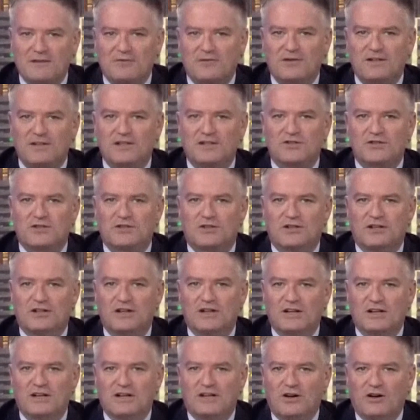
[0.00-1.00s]
feature
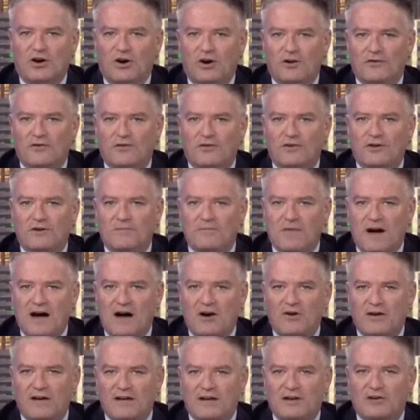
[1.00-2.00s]
of
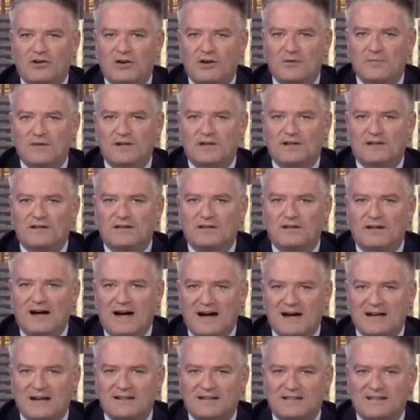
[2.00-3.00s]
our economic
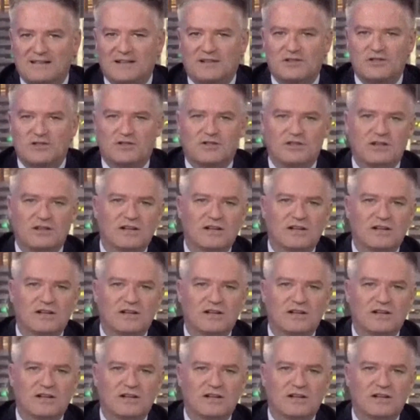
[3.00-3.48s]
architecture.